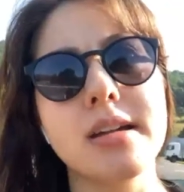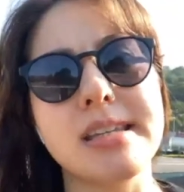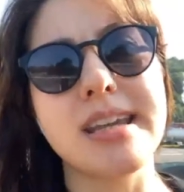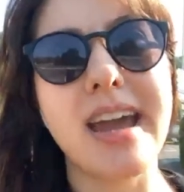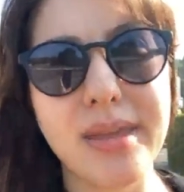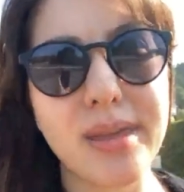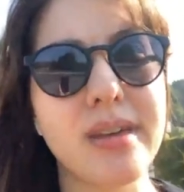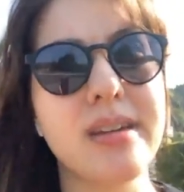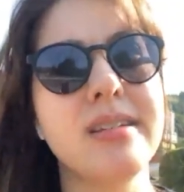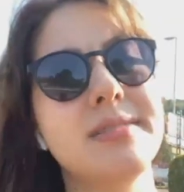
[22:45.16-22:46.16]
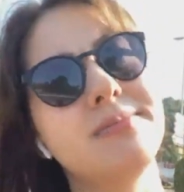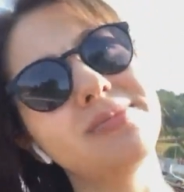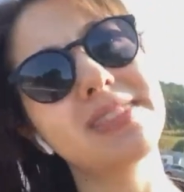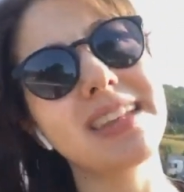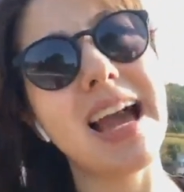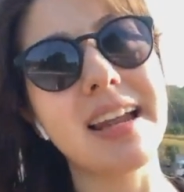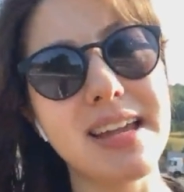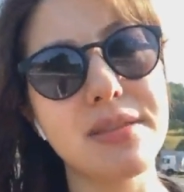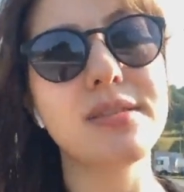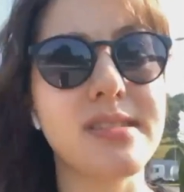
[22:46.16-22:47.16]
Death
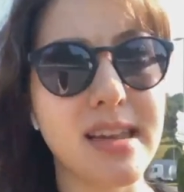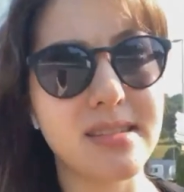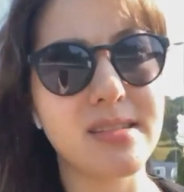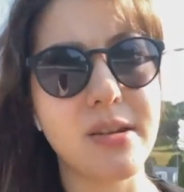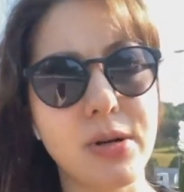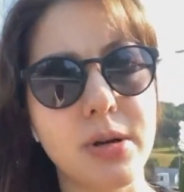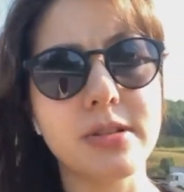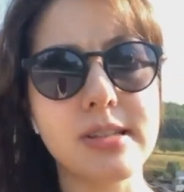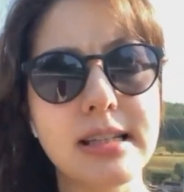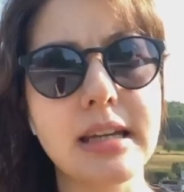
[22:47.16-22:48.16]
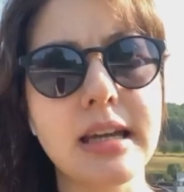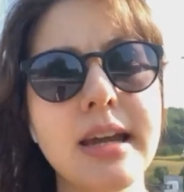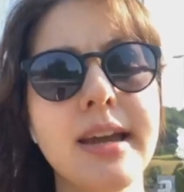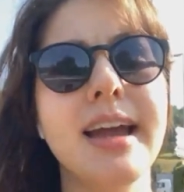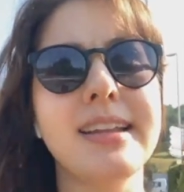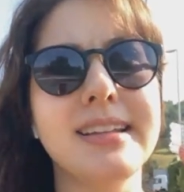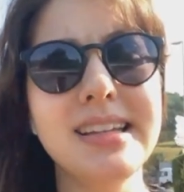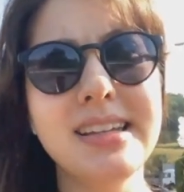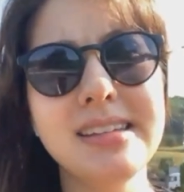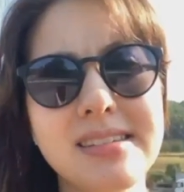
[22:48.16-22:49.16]
is necessary, obviously. At
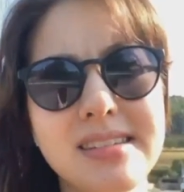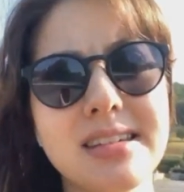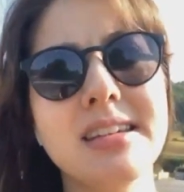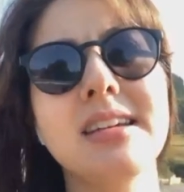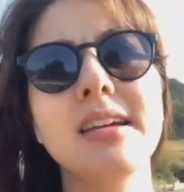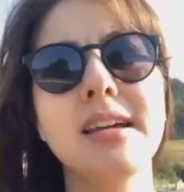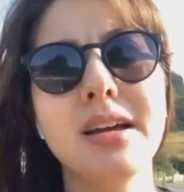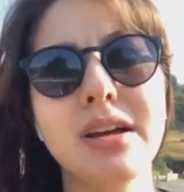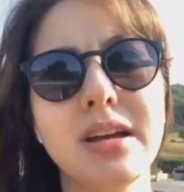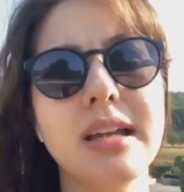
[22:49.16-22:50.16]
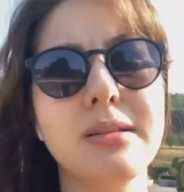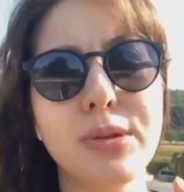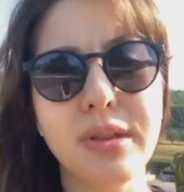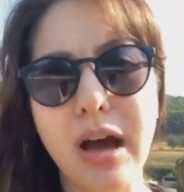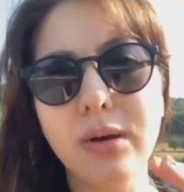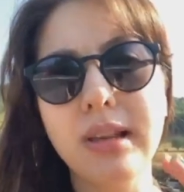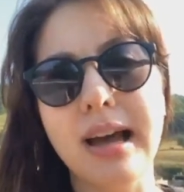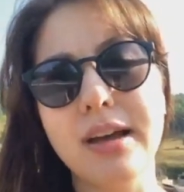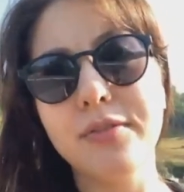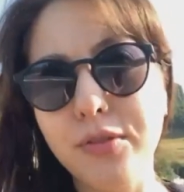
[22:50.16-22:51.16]
least with our
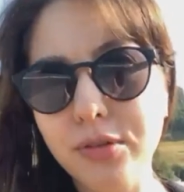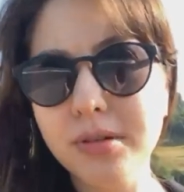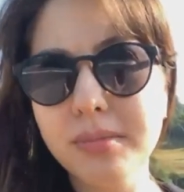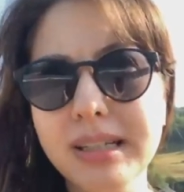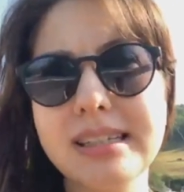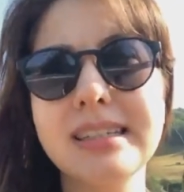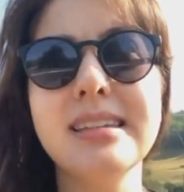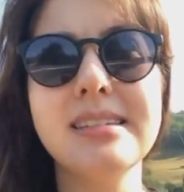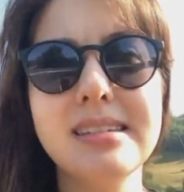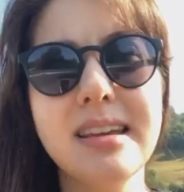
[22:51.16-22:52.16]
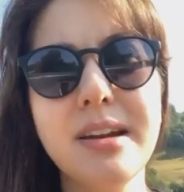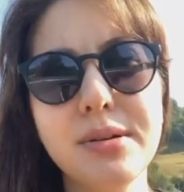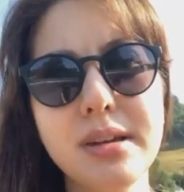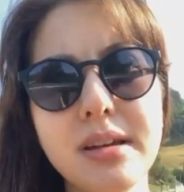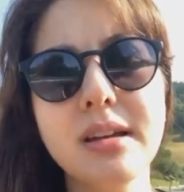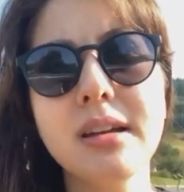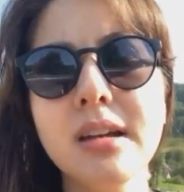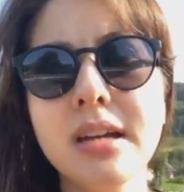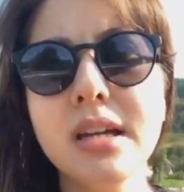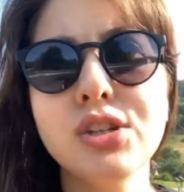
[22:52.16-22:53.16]
life form, it is necessary
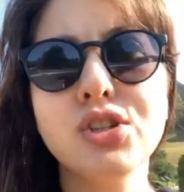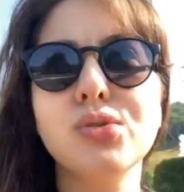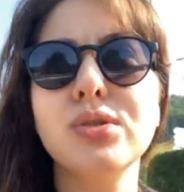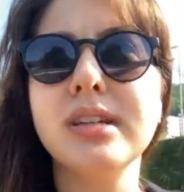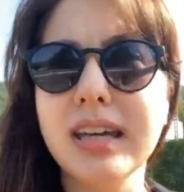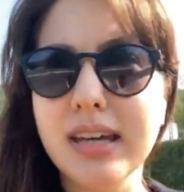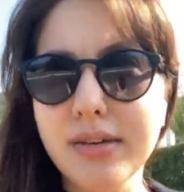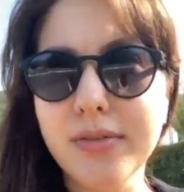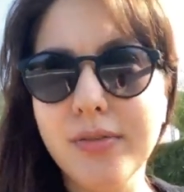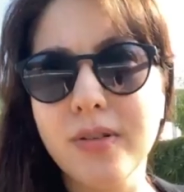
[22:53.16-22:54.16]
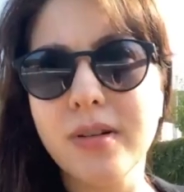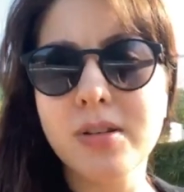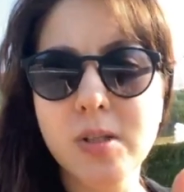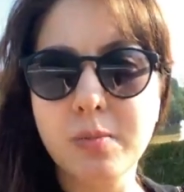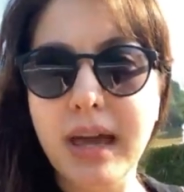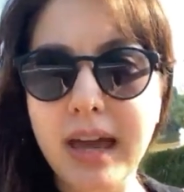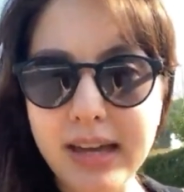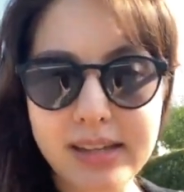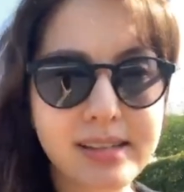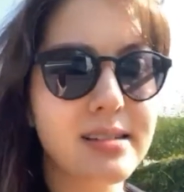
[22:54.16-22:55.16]
to give
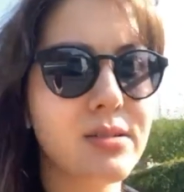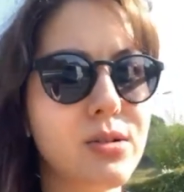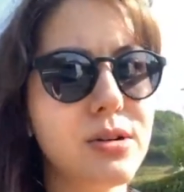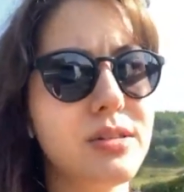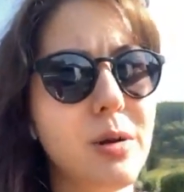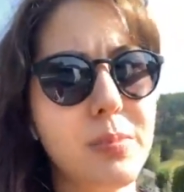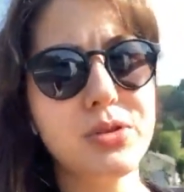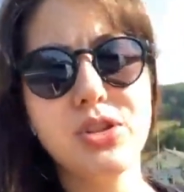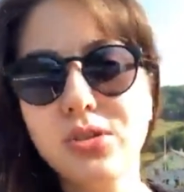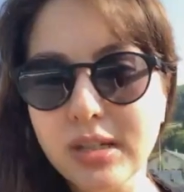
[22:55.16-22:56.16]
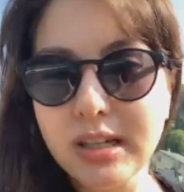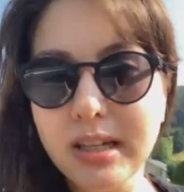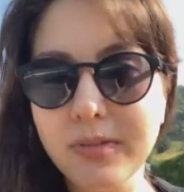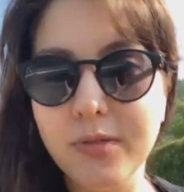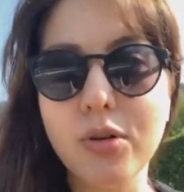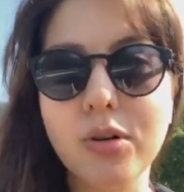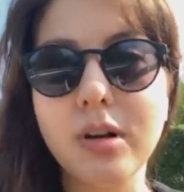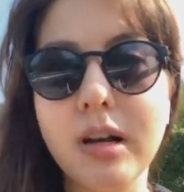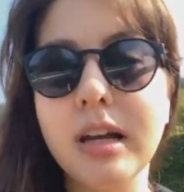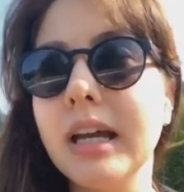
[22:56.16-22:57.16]
space or the opportunity
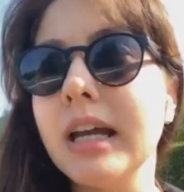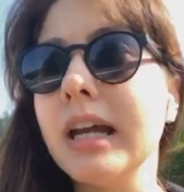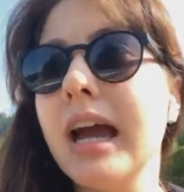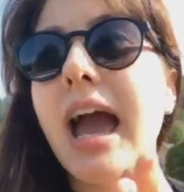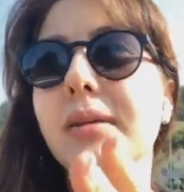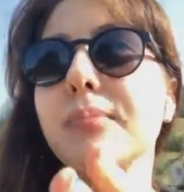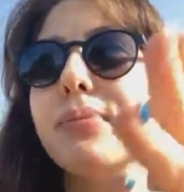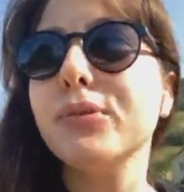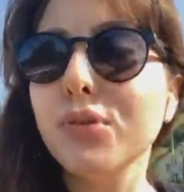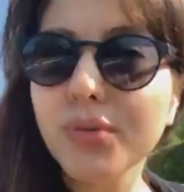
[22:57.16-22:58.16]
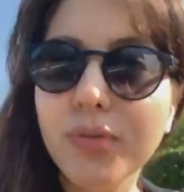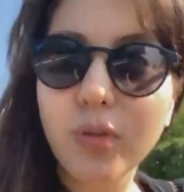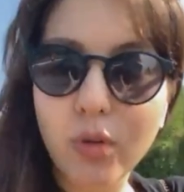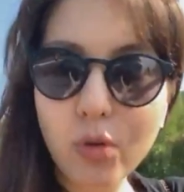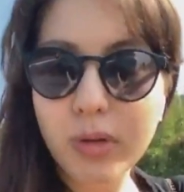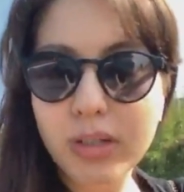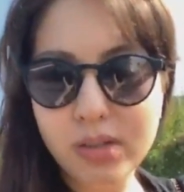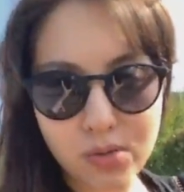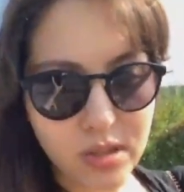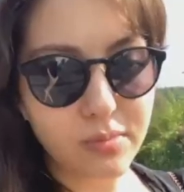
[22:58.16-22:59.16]
for an improved human
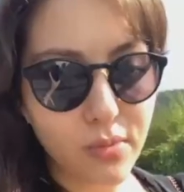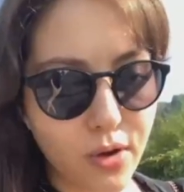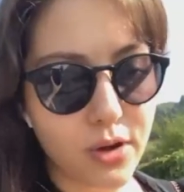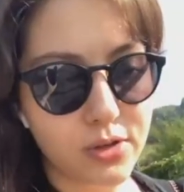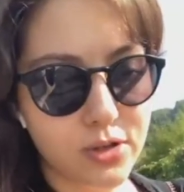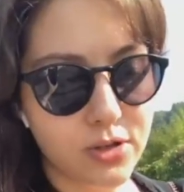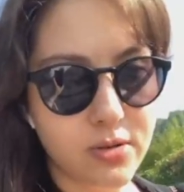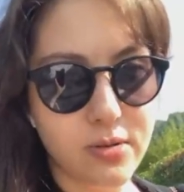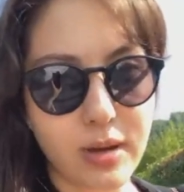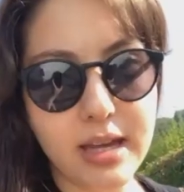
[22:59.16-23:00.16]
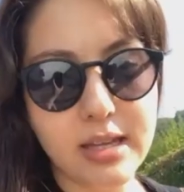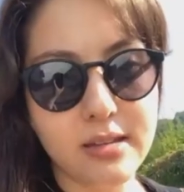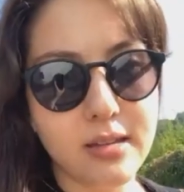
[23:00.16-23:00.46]
to emerge, right?